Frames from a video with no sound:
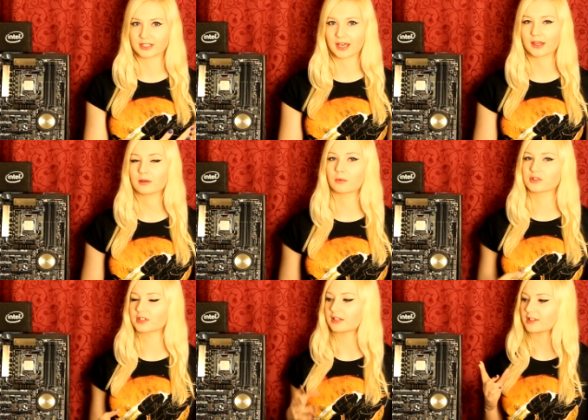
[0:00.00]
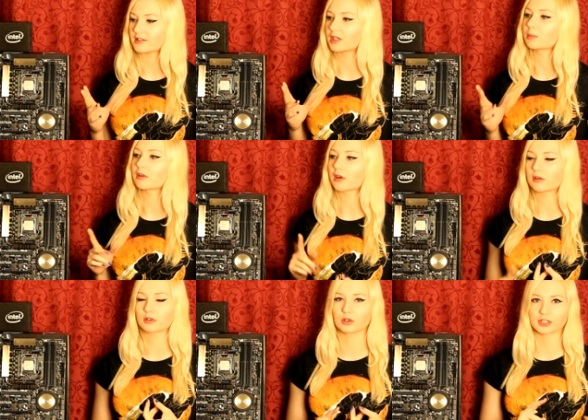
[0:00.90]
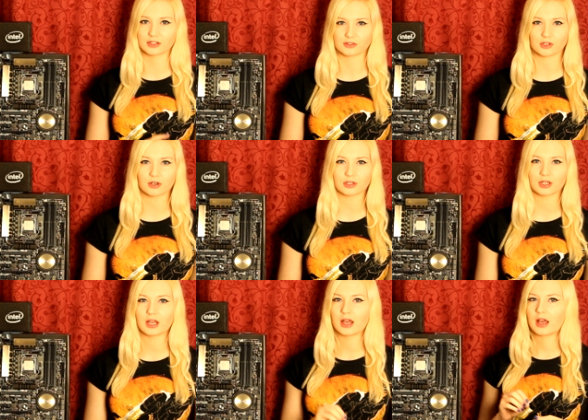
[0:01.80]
K, once again testing both overclocked and stock.